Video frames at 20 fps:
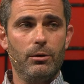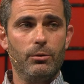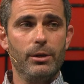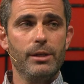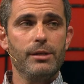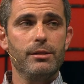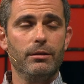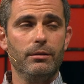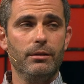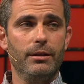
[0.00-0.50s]

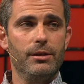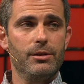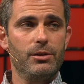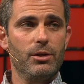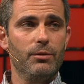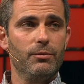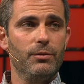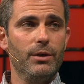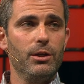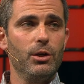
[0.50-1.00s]
recently is
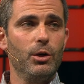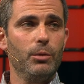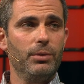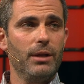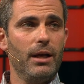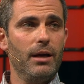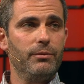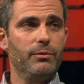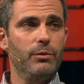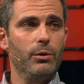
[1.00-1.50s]
our video
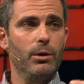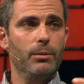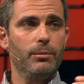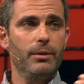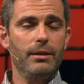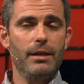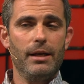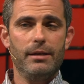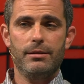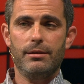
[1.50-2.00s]
platform,
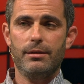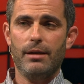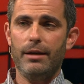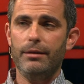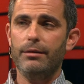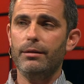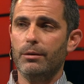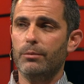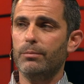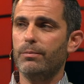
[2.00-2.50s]
and that's, I
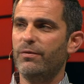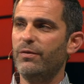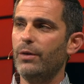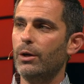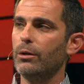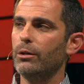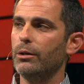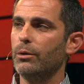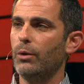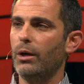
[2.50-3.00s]
think,
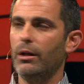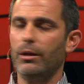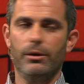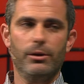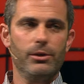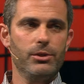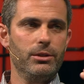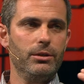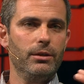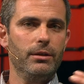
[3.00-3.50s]
fairly well
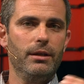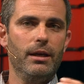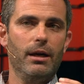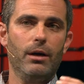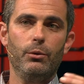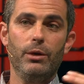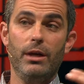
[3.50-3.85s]
understood now.